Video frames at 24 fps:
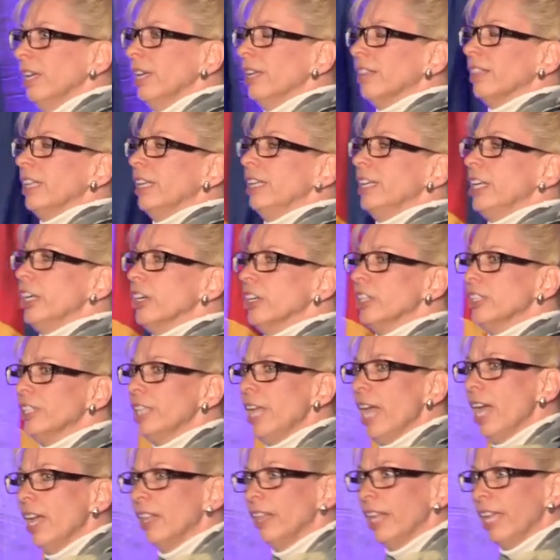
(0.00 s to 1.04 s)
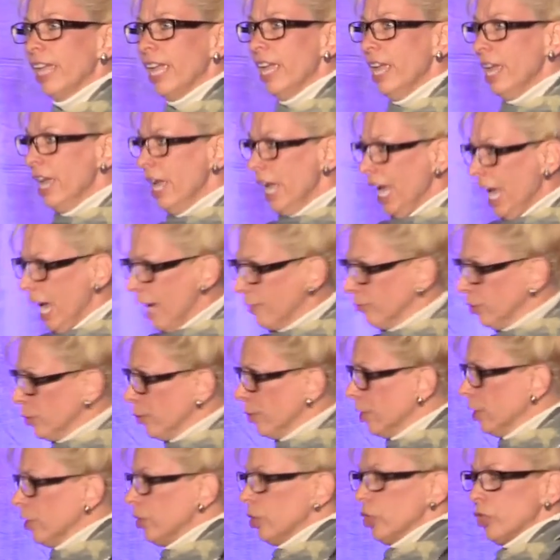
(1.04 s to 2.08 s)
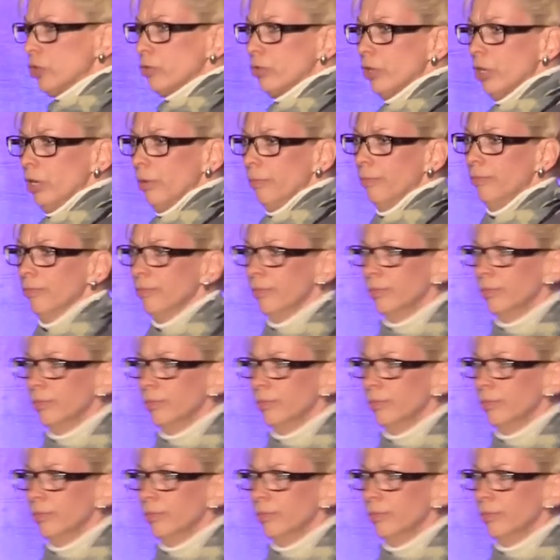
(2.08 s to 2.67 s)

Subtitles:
then you're telling everyone in this room